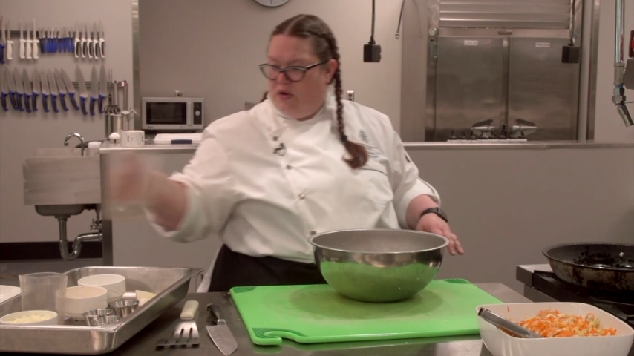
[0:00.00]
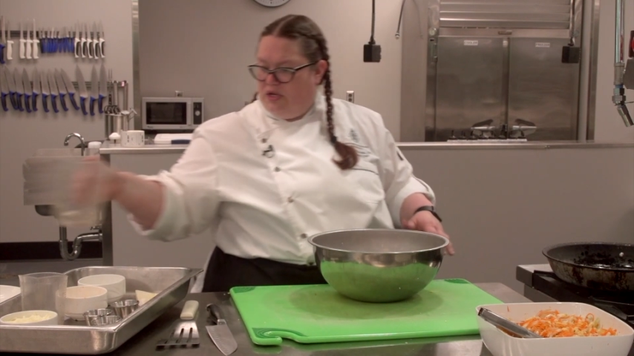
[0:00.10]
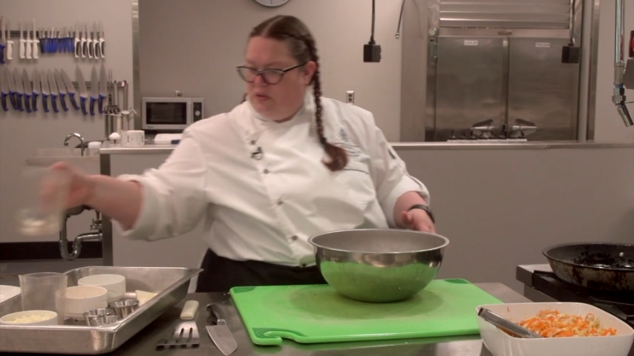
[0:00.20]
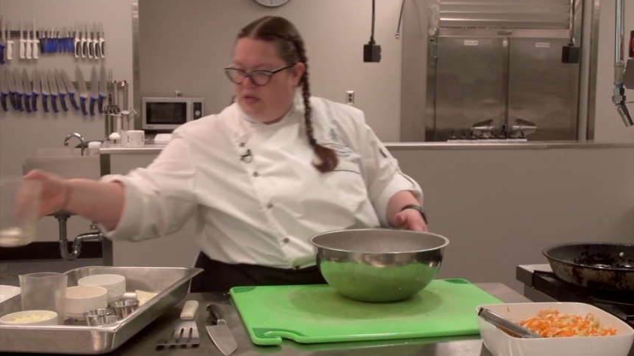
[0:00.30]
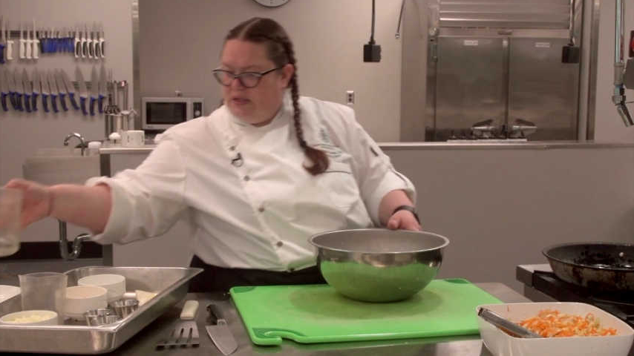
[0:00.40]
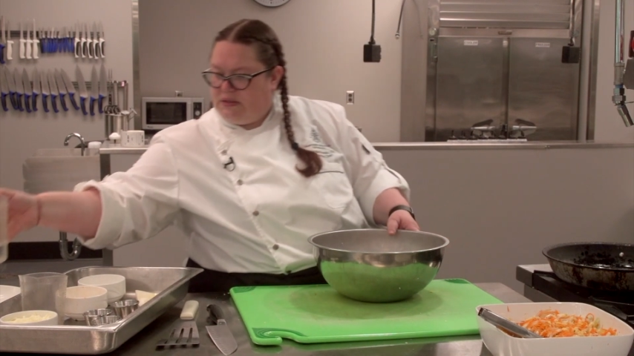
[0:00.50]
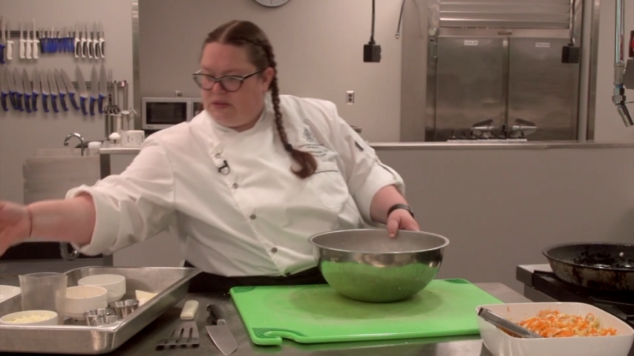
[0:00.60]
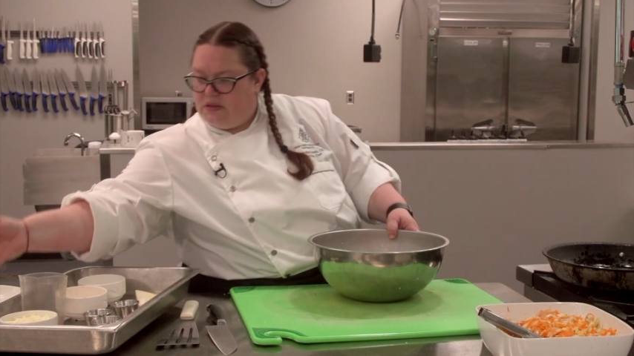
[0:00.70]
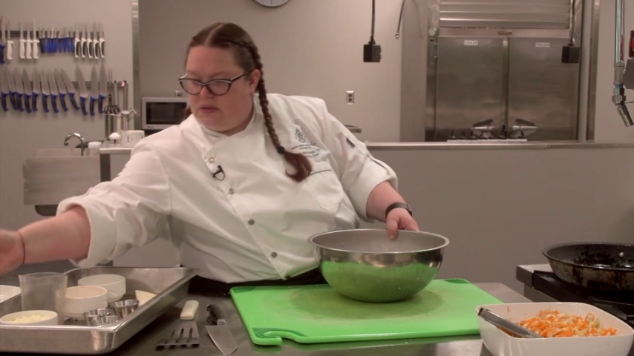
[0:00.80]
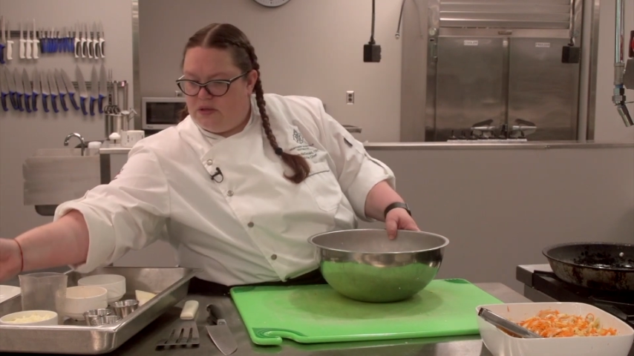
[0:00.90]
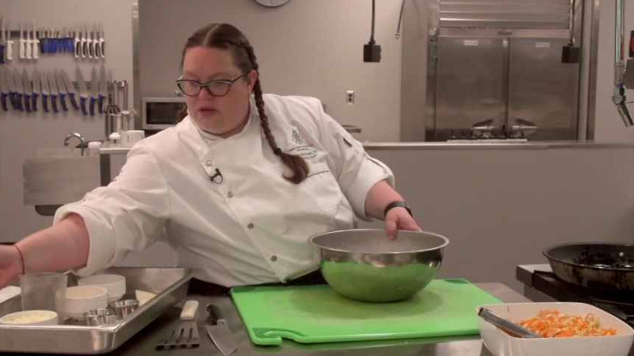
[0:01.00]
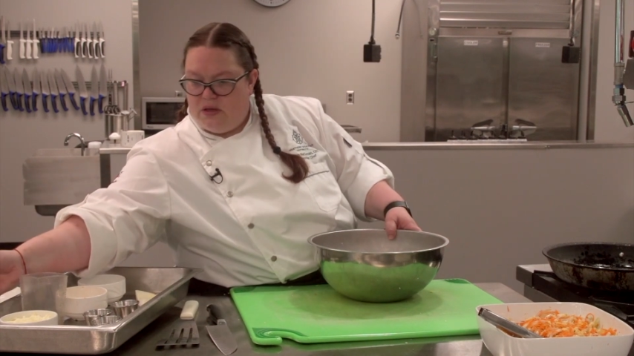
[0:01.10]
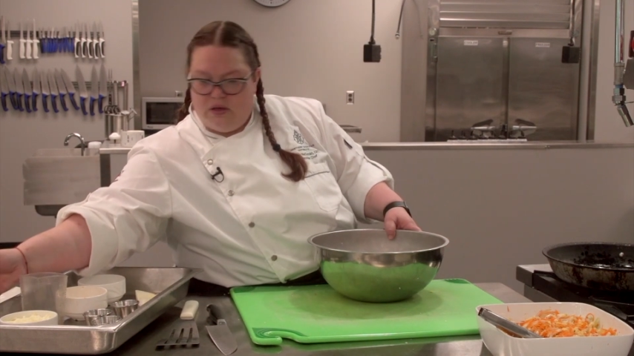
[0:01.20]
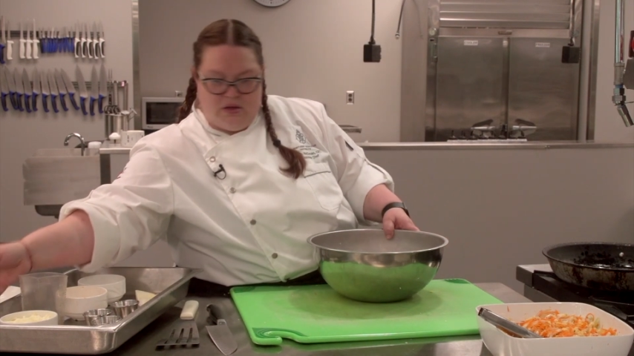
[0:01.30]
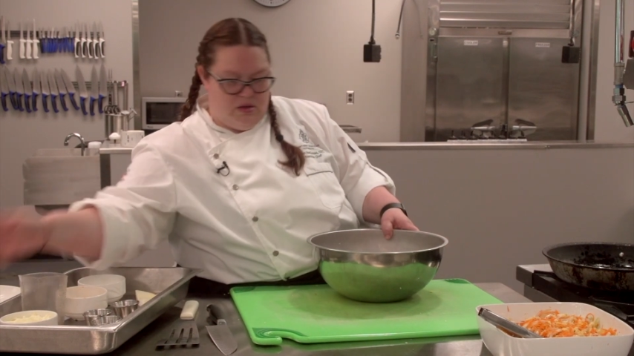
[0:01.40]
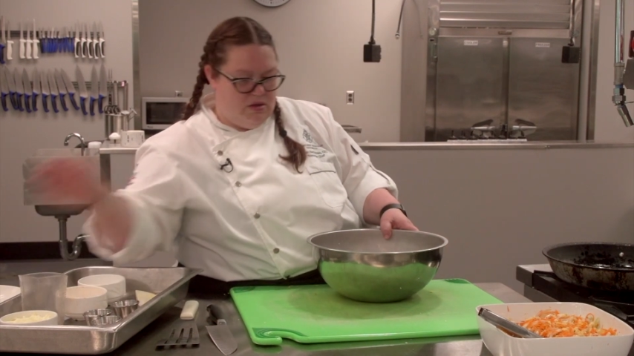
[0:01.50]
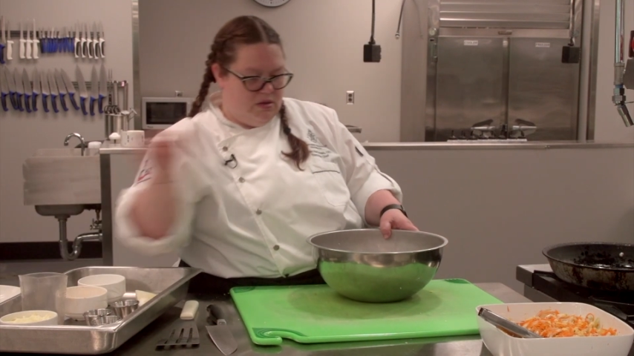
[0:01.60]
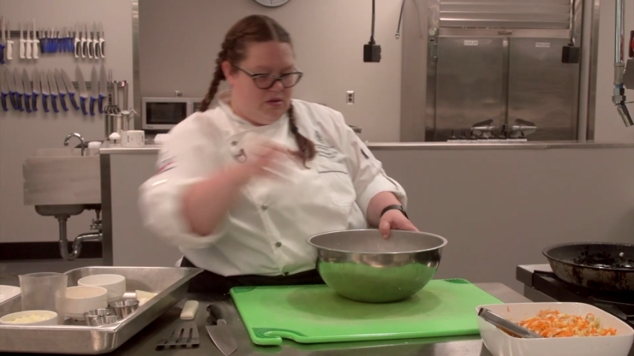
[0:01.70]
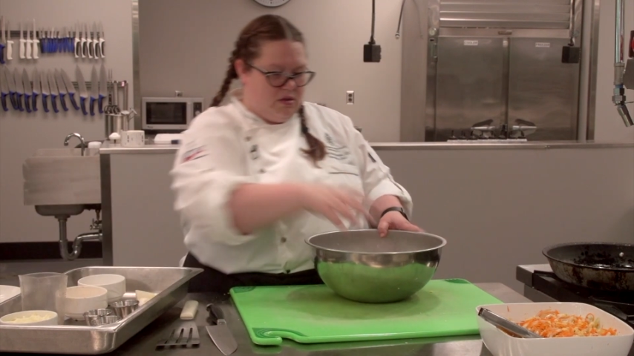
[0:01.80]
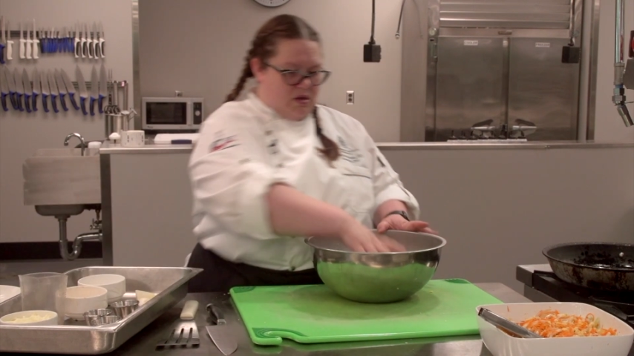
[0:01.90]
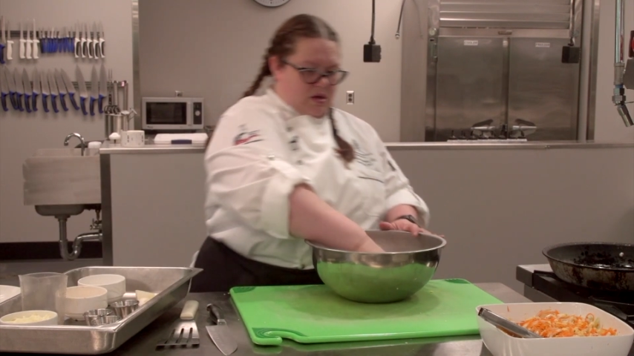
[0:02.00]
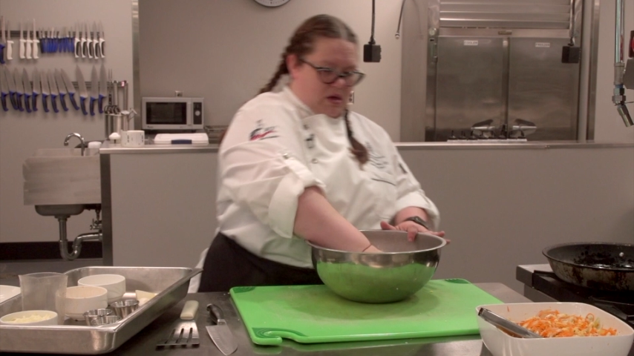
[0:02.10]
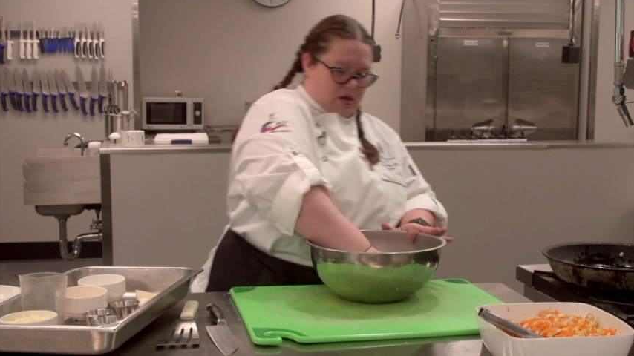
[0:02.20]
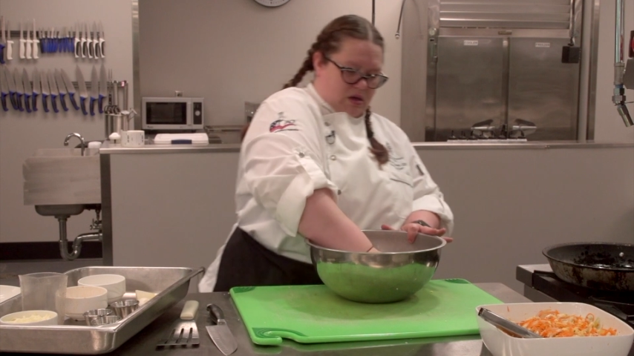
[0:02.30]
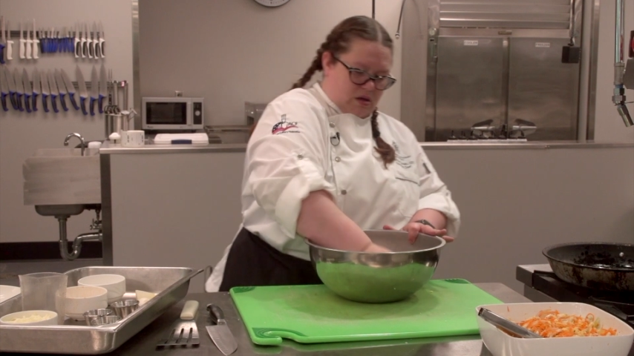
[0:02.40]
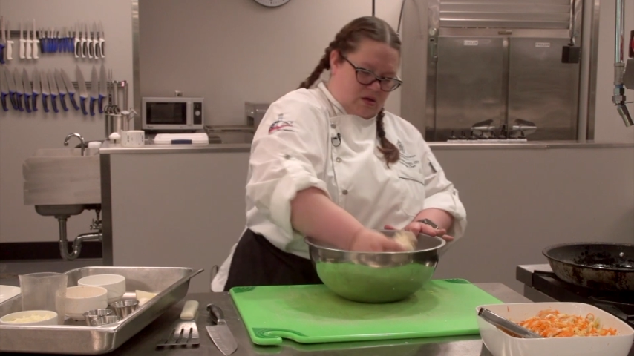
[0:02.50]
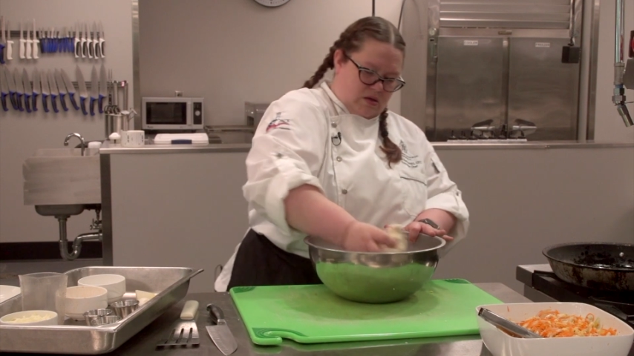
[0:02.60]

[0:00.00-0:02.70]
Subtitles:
when I do this. Okay.